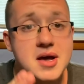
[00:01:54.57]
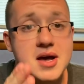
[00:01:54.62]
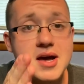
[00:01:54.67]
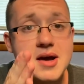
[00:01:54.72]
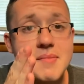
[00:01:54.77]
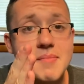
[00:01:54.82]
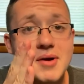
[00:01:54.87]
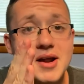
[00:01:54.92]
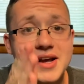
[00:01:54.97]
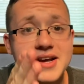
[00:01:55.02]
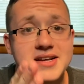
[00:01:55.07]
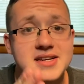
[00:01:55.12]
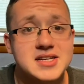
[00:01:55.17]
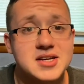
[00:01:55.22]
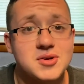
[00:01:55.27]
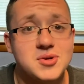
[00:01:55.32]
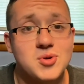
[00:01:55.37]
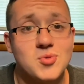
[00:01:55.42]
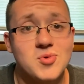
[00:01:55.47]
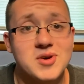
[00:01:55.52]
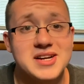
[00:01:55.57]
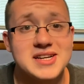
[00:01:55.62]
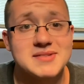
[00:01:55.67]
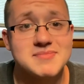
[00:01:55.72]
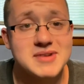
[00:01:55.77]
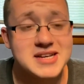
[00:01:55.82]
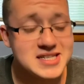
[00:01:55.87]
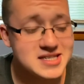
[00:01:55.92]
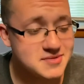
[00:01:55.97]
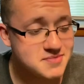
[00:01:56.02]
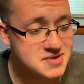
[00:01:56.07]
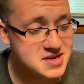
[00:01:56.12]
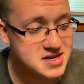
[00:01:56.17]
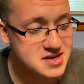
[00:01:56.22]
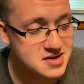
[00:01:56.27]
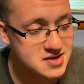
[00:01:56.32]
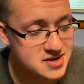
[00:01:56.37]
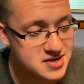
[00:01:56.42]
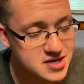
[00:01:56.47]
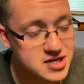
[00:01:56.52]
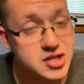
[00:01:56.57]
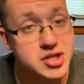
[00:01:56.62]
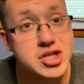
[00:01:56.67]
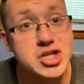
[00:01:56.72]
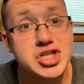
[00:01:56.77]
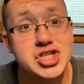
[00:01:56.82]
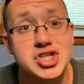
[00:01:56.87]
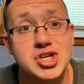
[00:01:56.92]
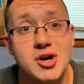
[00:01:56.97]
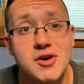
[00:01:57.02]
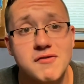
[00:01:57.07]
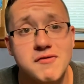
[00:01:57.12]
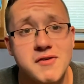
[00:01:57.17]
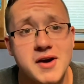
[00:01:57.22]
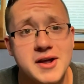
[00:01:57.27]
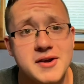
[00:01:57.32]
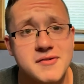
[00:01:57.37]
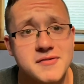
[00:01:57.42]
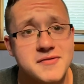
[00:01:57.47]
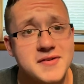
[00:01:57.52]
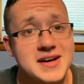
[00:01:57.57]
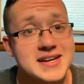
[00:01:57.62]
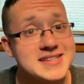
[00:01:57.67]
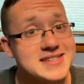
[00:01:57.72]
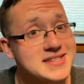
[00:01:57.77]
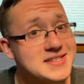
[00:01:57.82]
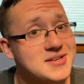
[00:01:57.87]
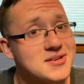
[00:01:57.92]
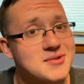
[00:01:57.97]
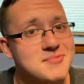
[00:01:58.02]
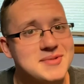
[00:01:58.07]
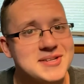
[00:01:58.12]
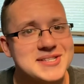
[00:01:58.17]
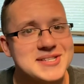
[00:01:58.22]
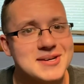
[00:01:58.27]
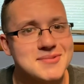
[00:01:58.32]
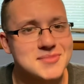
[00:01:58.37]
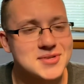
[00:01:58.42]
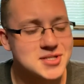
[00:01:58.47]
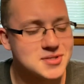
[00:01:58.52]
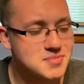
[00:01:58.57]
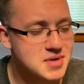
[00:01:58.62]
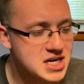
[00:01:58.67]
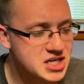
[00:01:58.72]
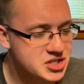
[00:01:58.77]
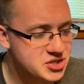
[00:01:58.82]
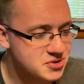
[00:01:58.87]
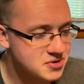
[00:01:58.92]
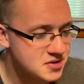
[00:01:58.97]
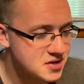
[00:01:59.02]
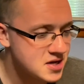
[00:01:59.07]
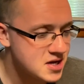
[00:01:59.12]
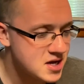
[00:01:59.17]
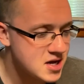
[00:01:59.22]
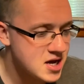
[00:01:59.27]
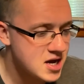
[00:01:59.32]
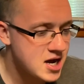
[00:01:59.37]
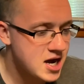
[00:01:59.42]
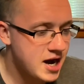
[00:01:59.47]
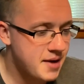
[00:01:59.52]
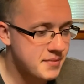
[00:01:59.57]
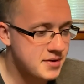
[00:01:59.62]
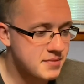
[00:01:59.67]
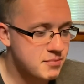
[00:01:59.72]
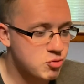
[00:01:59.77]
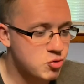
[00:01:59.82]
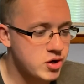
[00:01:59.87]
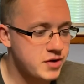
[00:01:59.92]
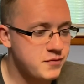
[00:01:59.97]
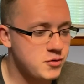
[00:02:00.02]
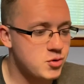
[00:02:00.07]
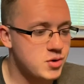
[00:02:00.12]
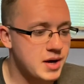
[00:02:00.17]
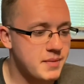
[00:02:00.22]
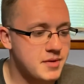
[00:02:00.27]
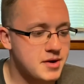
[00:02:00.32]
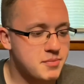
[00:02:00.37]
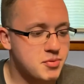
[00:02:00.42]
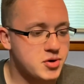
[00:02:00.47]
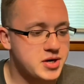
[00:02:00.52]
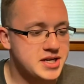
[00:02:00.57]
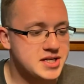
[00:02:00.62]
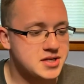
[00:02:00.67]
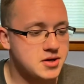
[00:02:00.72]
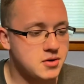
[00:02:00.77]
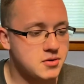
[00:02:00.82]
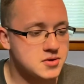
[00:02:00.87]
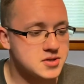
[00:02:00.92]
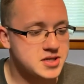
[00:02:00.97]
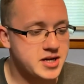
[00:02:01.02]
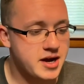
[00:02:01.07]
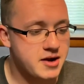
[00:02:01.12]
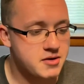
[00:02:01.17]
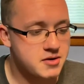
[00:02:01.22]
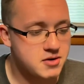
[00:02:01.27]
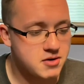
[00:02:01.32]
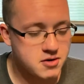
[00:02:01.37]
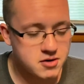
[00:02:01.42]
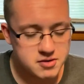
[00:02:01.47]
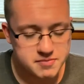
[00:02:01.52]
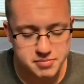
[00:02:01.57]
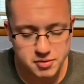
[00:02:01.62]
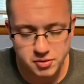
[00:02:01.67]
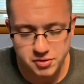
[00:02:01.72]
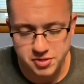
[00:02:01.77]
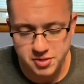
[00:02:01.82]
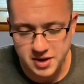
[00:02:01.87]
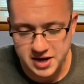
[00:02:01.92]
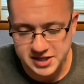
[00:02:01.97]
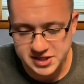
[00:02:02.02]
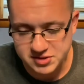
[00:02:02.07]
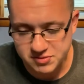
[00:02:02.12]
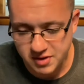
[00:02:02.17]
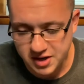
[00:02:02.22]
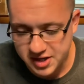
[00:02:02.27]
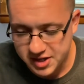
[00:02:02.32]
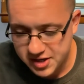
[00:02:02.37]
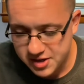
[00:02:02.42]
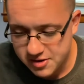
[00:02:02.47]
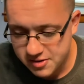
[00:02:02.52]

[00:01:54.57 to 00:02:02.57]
But I can tell you what is meant to be. This show, Fyter Fest, is going to be something special. I'm going to preview and I'm going to predict the whole entire card, both nights right here.